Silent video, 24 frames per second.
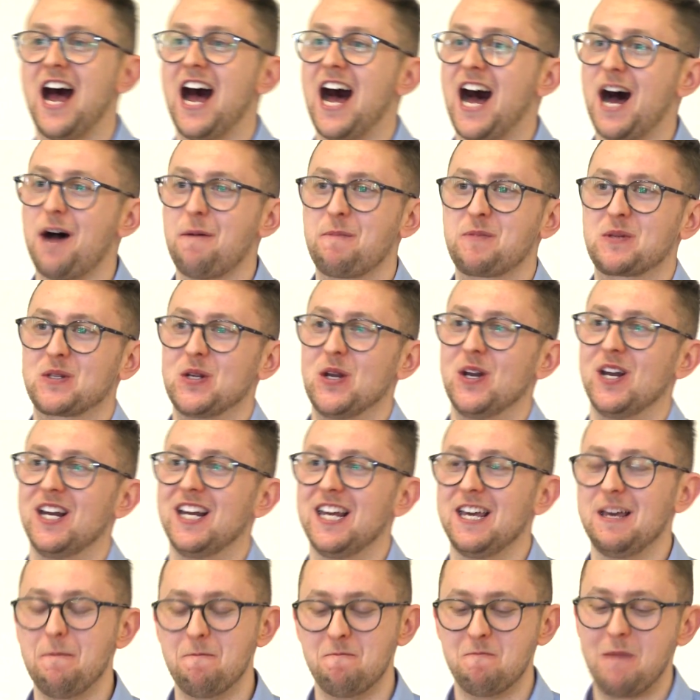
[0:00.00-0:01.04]

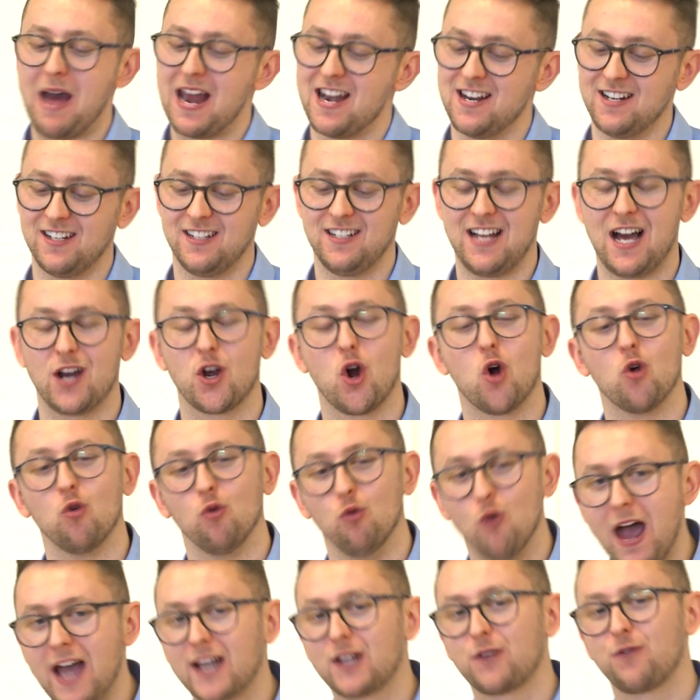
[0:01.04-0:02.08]
absolutely mental. I got
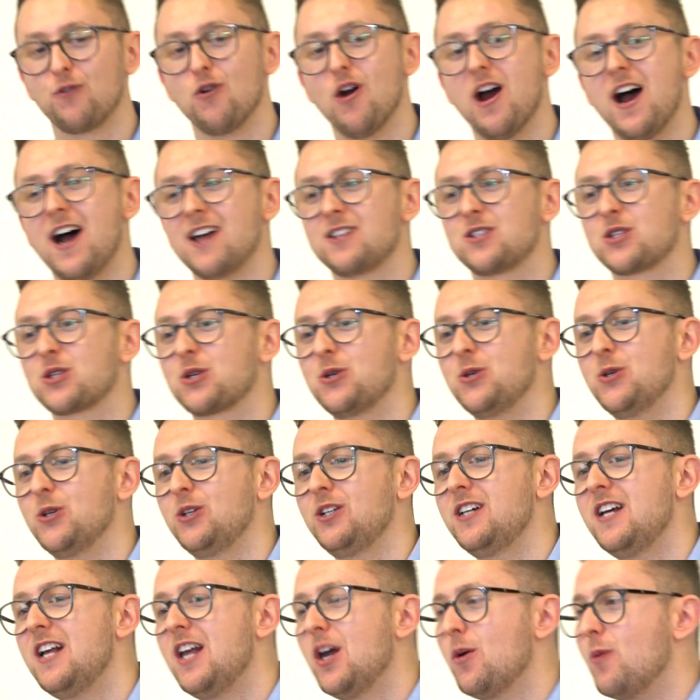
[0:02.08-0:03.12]
wrecked for it at
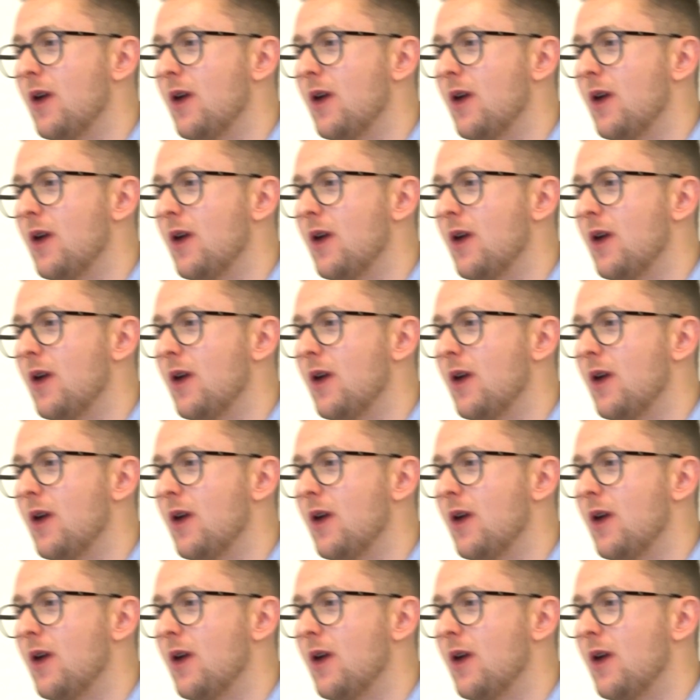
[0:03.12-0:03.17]
school.